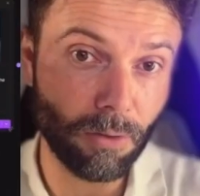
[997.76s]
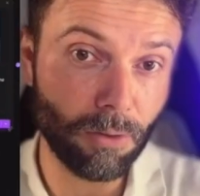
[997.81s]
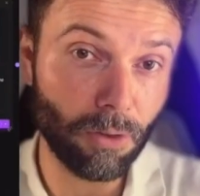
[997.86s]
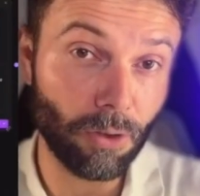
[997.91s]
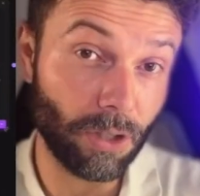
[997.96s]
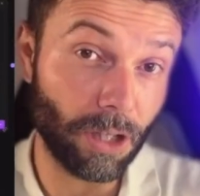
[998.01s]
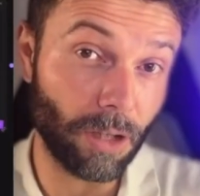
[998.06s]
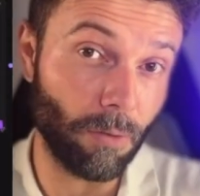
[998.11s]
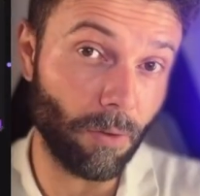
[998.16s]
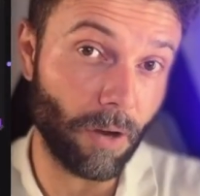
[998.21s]

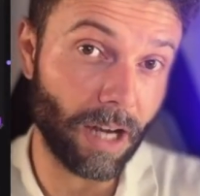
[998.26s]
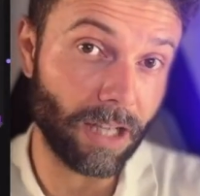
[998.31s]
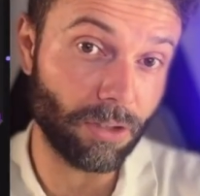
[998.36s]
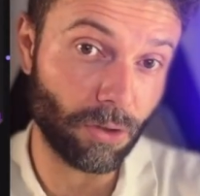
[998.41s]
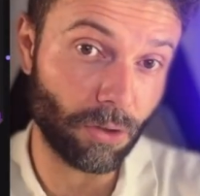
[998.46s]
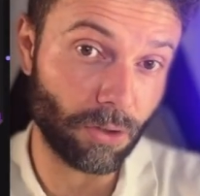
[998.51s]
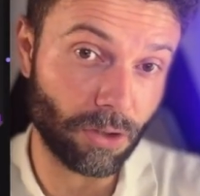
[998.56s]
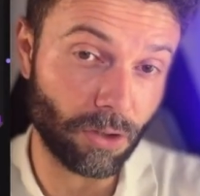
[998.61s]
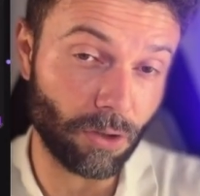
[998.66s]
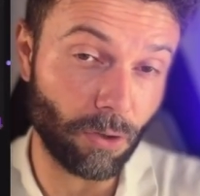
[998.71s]
you can write
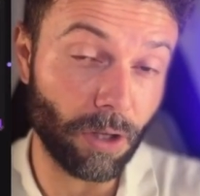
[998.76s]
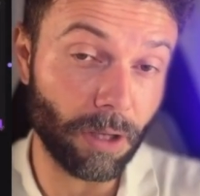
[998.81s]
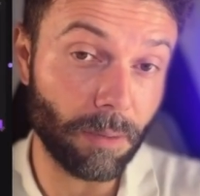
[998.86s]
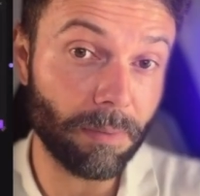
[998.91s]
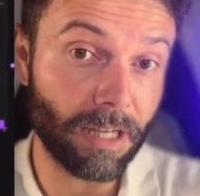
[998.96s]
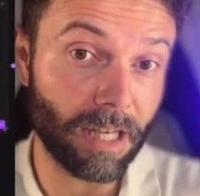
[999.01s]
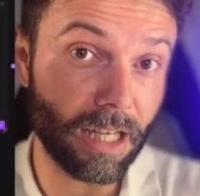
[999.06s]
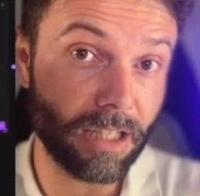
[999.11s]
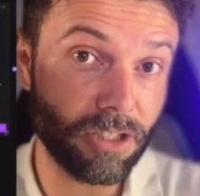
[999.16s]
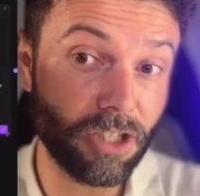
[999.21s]
your
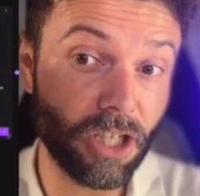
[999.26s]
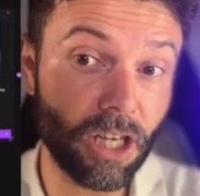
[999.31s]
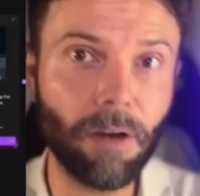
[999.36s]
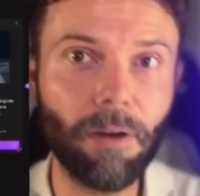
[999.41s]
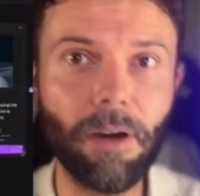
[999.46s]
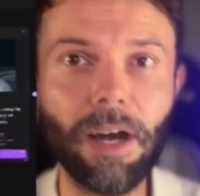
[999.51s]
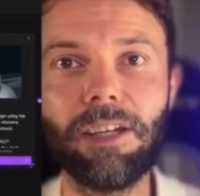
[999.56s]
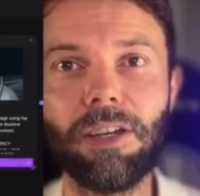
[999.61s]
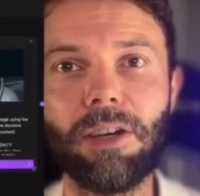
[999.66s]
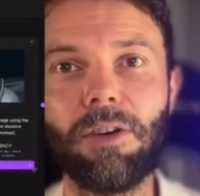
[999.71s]
script and
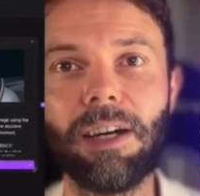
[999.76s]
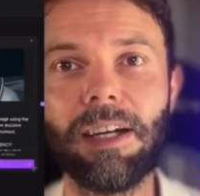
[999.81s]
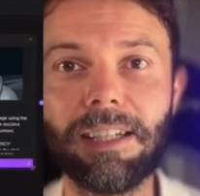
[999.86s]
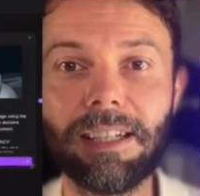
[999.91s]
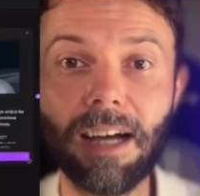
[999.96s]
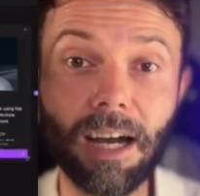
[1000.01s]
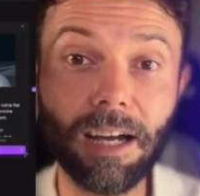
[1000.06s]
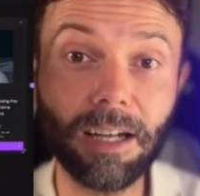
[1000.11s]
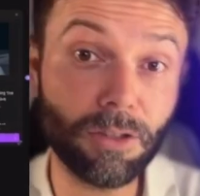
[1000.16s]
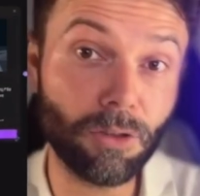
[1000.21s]
generate your
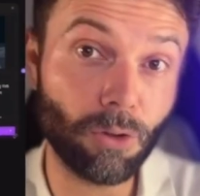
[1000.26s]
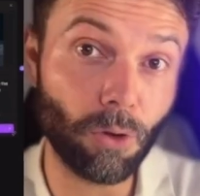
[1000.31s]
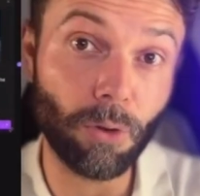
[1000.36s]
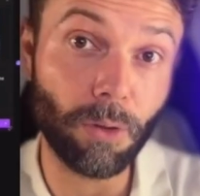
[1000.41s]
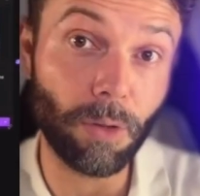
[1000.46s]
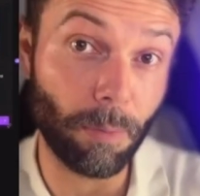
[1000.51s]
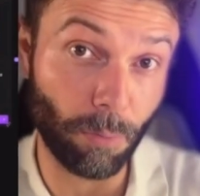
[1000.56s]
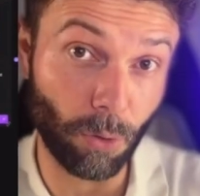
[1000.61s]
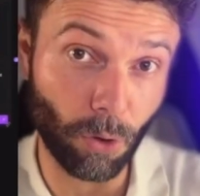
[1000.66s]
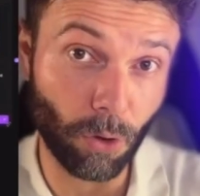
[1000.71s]
entire
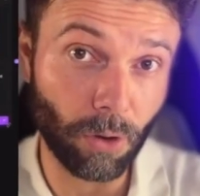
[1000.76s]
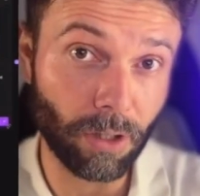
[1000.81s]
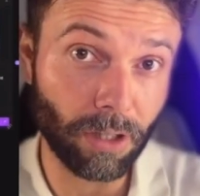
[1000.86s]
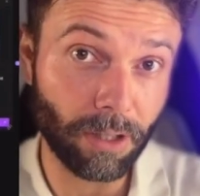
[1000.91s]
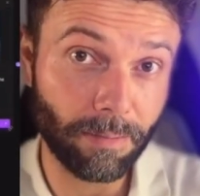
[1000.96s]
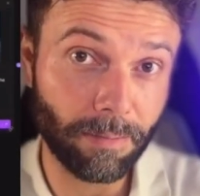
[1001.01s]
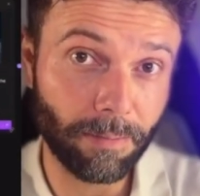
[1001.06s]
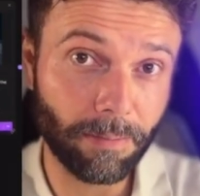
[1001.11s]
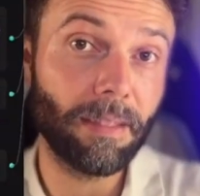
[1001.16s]
storyboard.